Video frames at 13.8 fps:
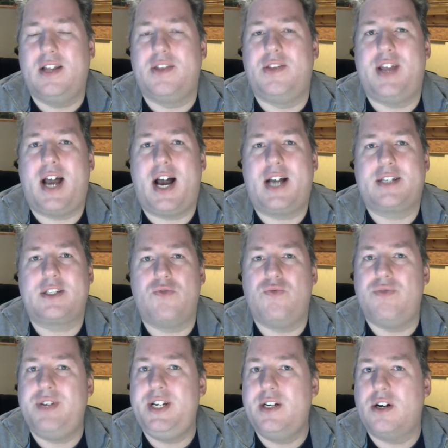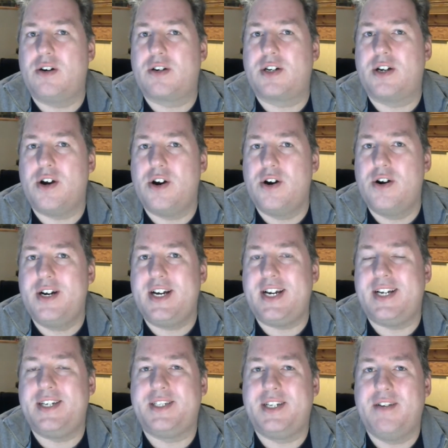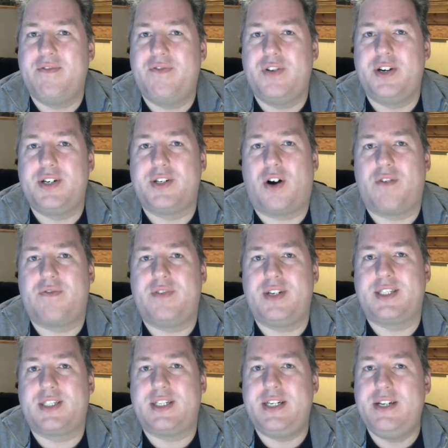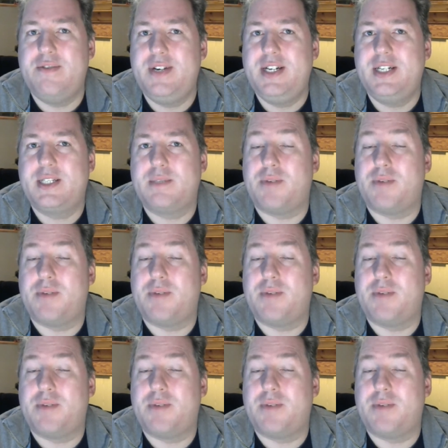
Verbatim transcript: that reoccur in different of his series,